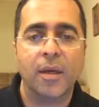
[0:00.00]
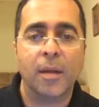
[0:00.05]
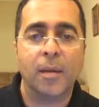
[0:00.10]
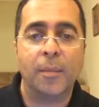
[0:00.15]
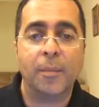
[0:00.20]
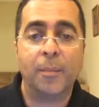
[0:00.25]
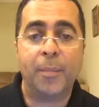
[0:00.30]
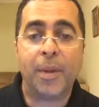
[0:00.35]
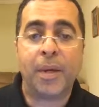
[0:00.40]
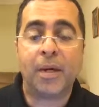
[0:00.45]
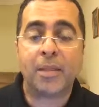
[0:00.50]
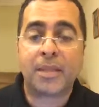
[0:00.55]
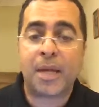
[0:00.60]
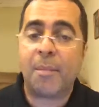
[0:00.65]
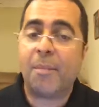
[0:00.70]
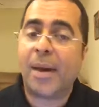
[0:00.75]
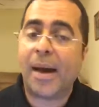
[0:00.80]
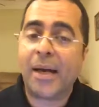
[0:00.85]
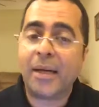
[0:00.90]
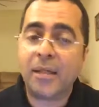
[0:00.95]
Because a
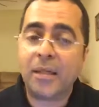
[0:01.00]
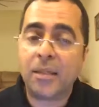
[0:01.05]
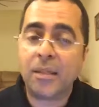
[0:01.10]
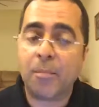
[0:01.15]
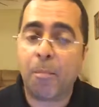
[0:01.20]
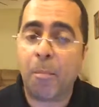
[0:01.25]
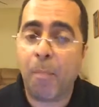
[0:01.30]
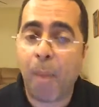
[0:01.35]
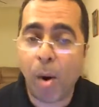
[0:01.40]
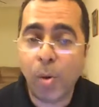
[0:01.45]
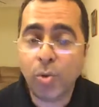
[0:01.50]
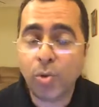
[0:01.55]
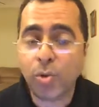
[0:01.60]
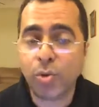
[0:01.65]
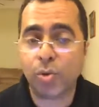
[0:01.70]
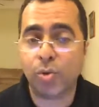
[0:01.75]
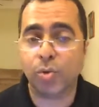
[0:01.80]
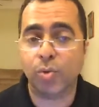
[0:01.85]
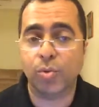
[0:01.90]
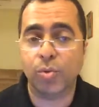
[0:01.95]
man could bounce
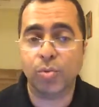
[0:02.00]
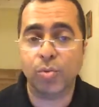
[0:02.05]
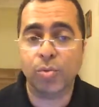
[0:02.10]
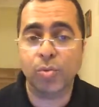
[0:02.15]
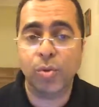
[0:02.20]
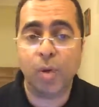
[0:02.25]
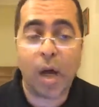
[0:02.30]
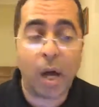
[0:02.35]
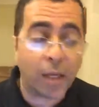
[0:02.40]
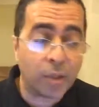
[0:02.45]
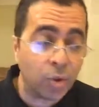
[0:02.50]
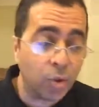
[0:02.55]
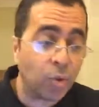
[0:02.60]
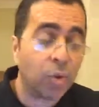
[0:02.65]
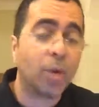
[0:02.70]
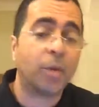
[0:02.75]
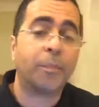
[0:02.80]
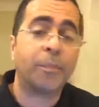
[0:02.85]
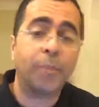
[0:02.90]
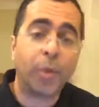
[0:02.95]
you and you
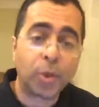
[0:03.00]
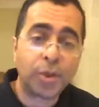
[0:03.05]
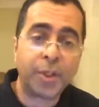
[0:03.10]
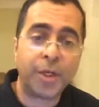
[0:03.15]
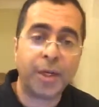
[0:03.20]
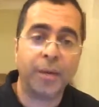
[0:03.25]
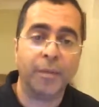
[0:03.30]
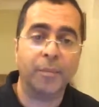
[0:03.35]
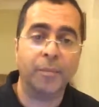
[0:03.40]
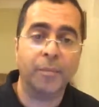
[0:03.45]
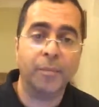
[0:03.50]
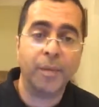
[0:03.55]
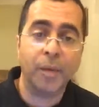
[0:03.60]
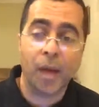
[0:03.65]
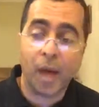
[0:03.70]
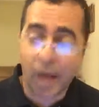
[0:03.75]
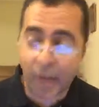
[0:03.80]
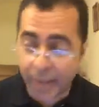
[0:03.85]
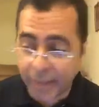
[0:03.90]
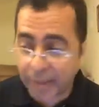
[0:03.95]
could push him
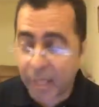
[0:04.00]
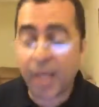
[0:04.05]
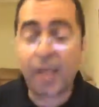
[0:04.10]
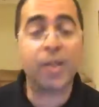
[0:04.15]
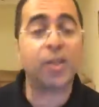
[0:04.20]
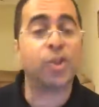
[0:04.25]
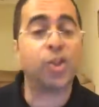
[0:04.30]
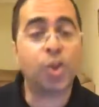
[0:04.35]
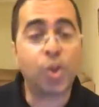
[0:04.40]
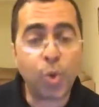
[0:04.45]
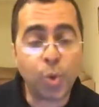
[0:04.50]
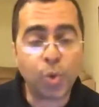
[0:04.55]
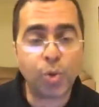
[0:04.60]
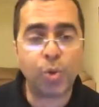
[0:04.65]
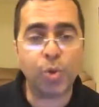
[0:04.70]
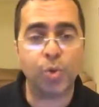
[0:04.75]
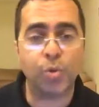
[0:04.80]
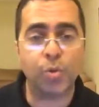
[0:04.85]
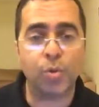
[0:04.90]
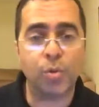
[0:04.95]
and he could shoot
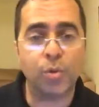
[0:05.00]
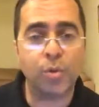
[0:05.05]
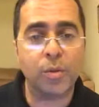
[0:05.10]
you.